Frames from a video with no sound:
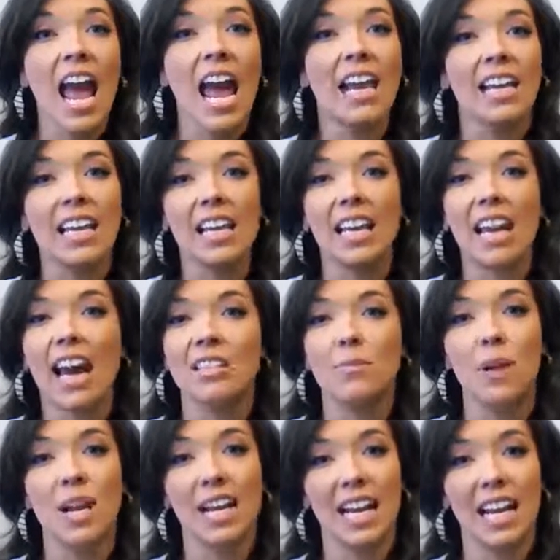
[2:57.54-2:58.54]
And he
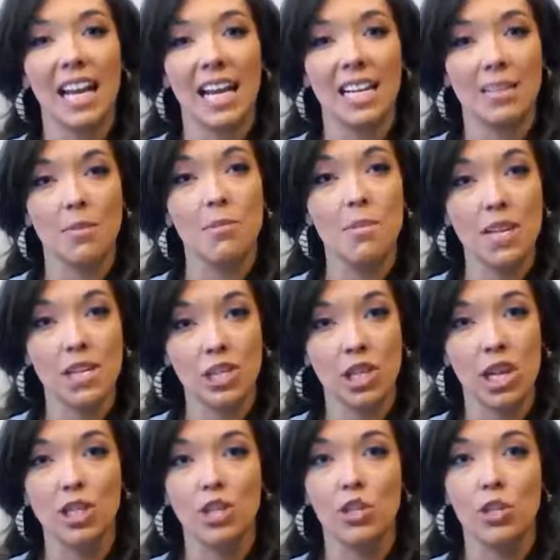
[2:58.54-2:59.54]
has made it his
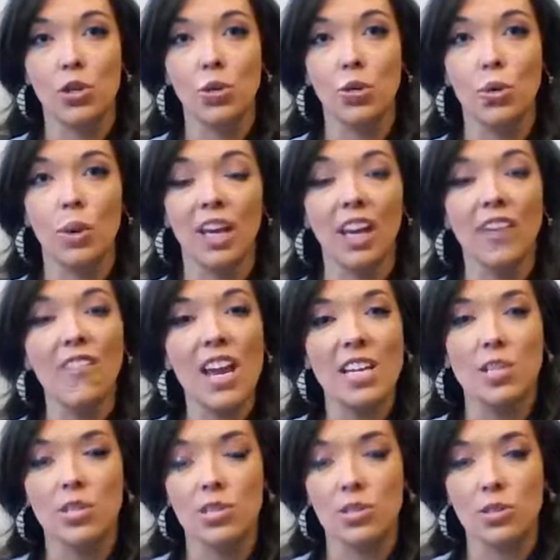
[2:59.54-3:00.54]
mission to give
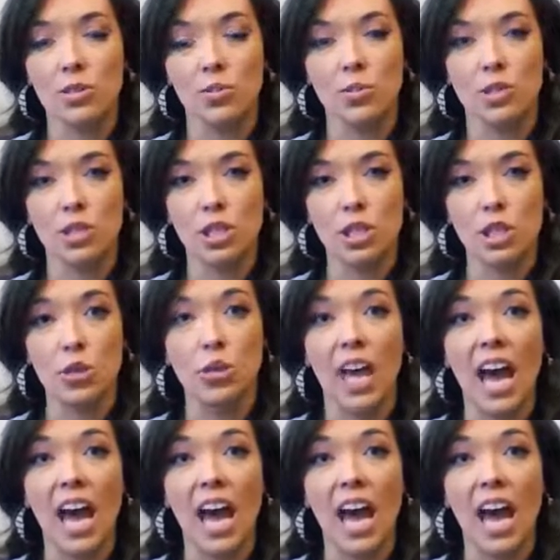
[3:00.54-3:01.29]
agents the tools to do